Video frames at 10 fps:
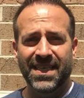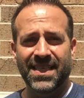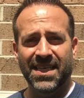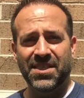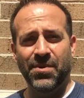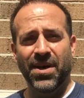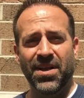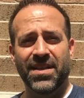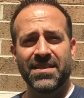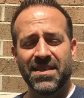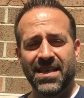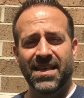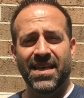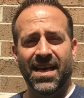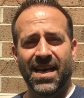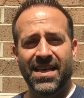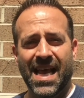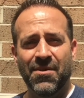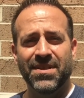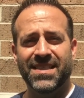It's actually right on
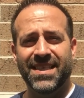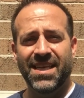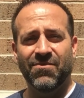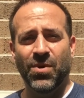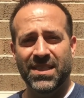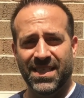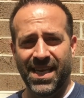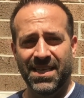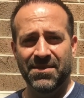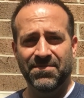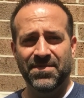now in the city of Westlake.